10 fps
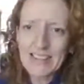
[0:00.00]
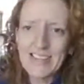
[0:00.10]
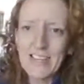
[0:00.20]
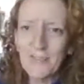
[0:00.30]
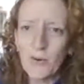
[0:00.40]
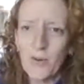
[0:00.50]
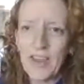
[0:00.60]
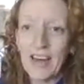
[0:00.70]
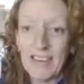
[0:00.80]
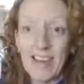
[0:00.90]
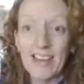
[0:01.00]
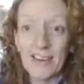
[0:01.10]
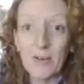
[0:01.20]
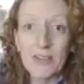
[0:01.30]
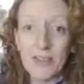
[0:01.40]
Teeth falling out.
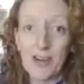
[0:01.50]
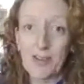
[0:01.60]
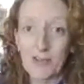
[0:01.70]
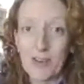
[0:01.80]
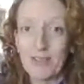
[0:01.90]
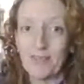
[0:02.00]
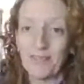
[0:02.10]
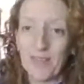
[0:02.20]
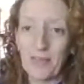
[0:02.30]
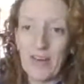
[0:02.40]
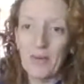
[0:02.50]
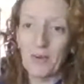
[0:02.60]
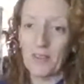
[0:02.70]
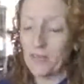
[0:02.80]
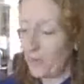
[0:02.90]
Yeah, Luna's are as well. I found one on the